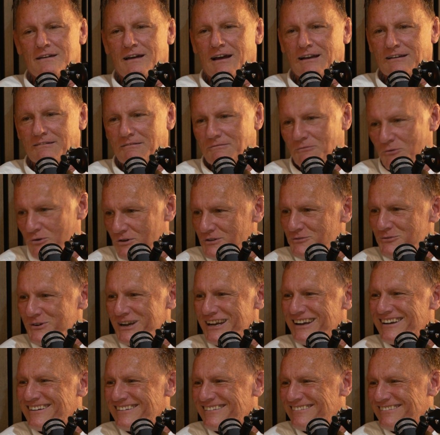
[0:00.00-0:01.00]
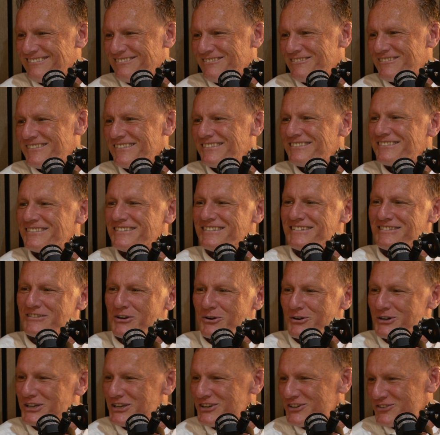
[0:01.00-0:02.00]
And 1 week,
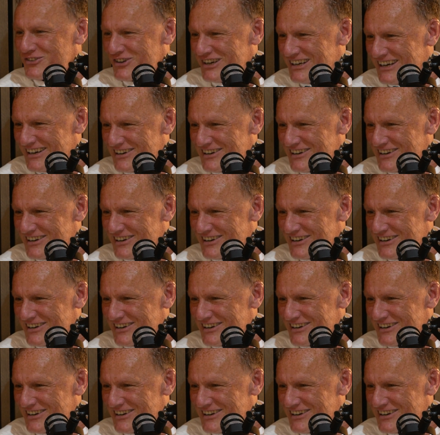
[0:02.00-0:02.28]
32